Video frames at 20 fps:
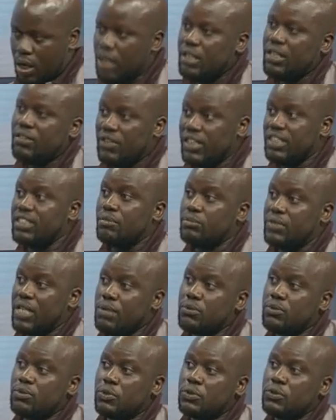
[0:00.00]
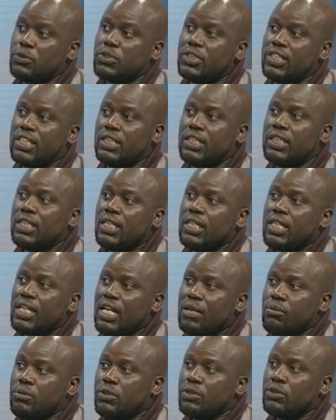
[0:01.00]
And even sometimes what you see
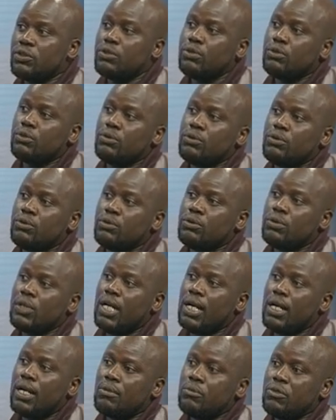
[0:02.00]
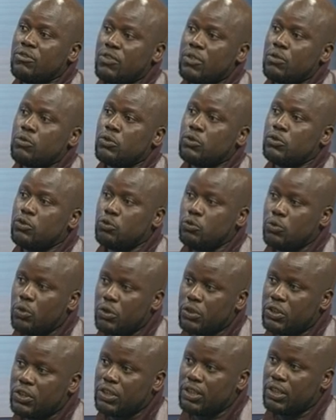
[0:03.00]
coming through even what you
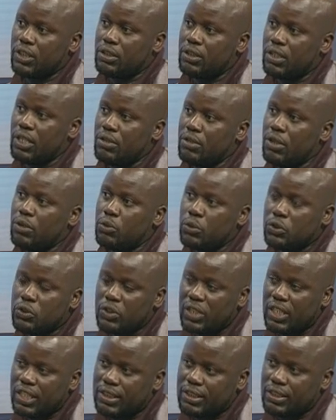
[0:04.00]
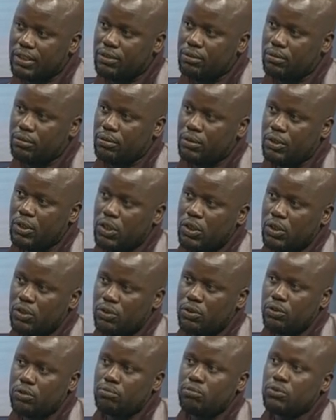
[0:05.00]
watch and what you listen to.
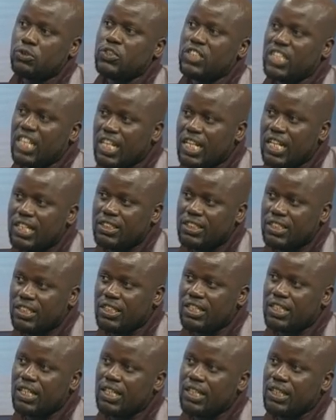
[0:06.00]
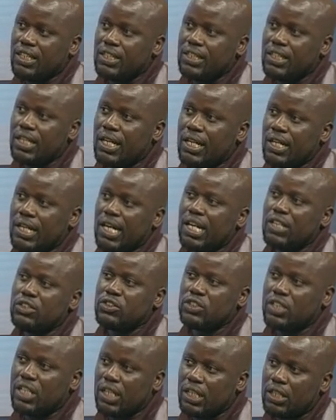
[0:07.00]
So gender is generally
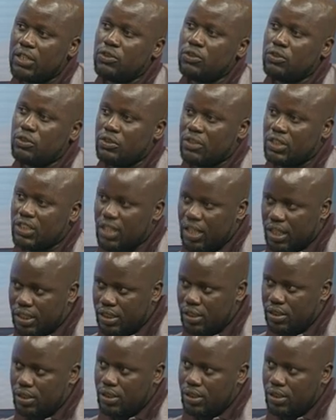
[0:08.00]
culturally constructed.